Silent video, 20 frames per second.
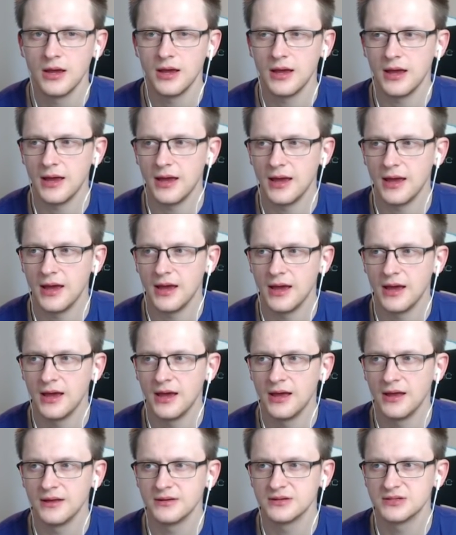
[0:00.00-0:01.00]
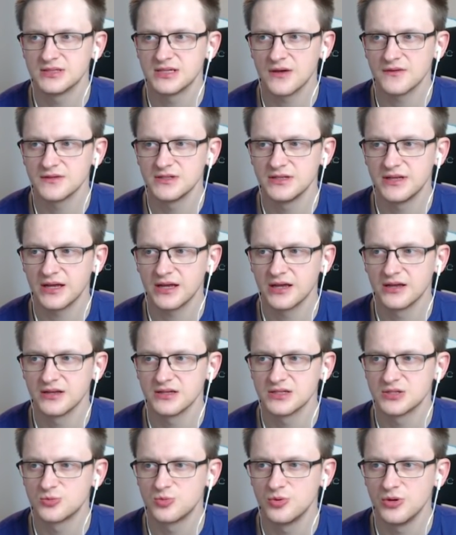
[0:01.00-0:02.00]
And South Sea Deckhand is
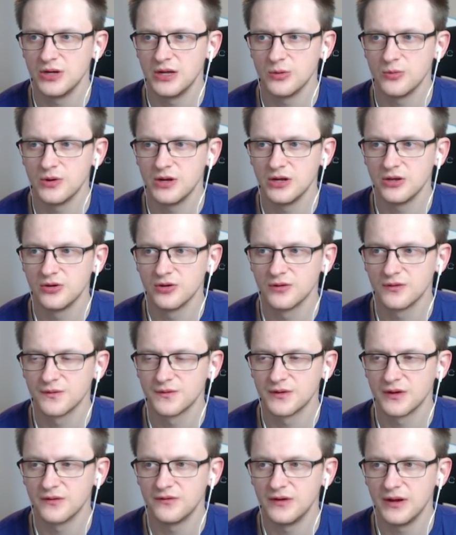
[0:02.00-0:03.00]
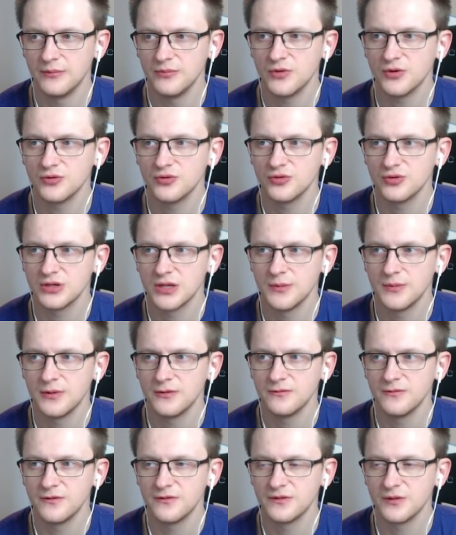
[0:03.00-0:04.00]
really, really good with the Flame Tongue Totem and
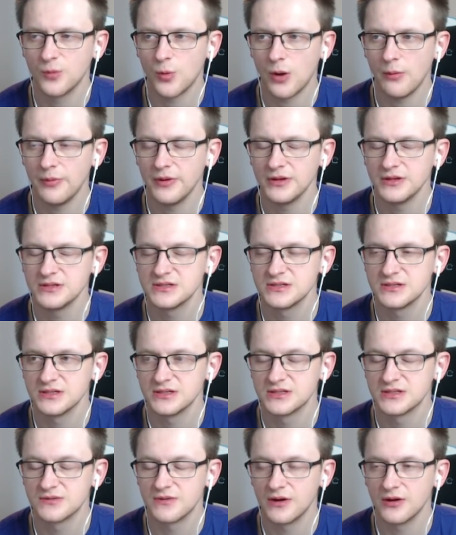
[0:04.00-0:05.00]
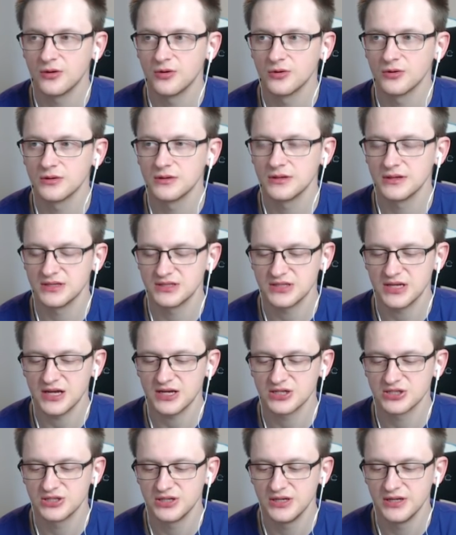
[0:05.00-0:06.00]
with the weapons. It's very good. It's
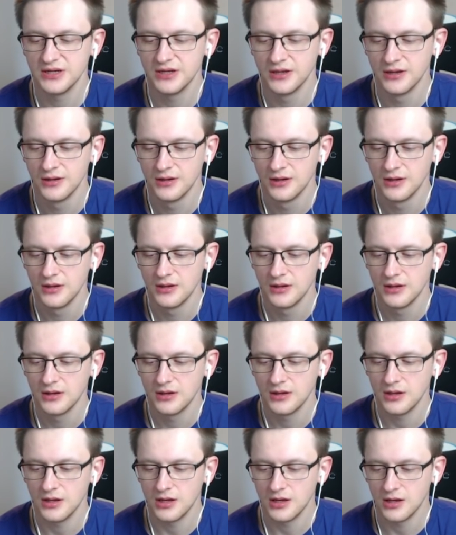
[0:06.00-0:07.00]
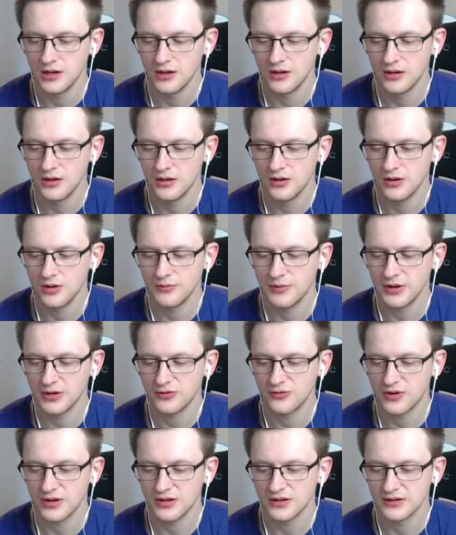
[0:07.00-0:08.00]
actually on my
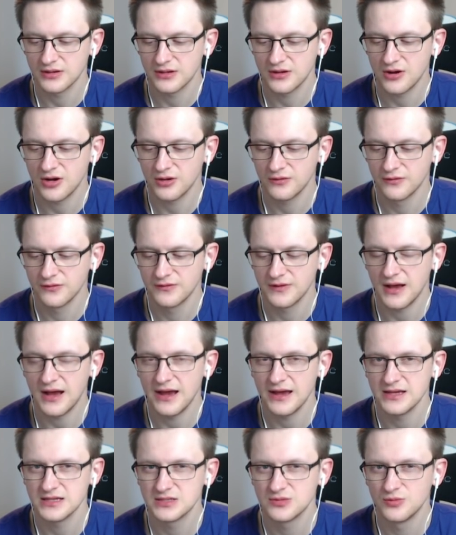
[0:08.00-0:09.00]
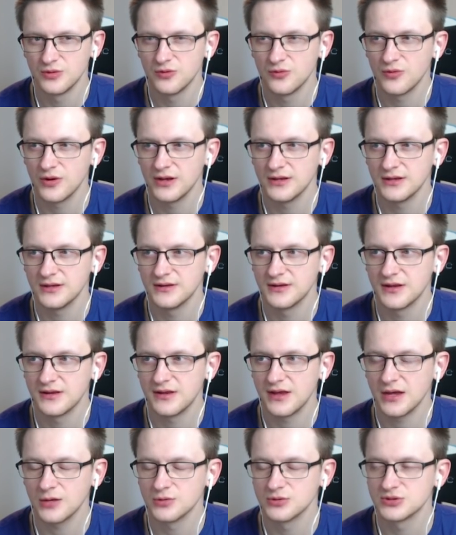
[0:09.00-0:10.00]
tracker the card with the highest win rate in the
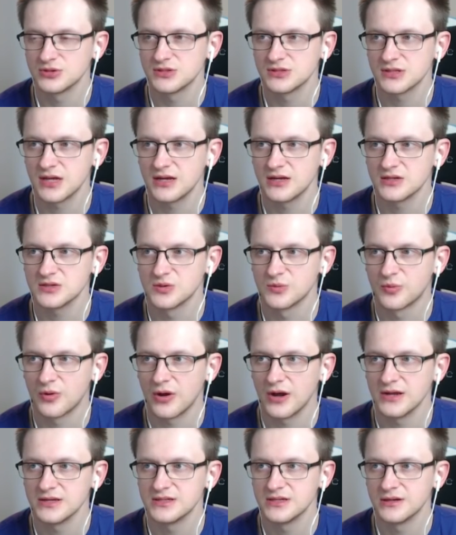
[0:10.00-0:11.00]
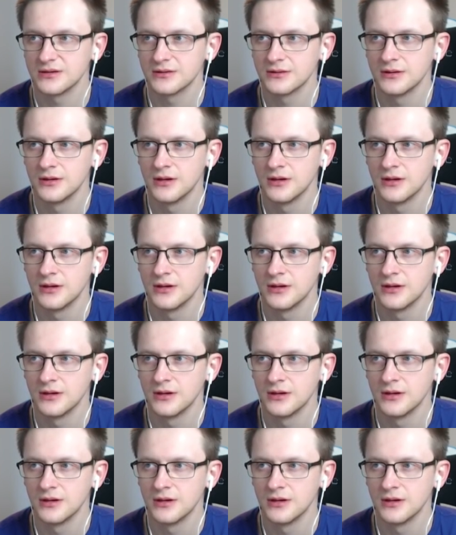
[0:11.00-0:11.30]
deck, which is kind of surprising.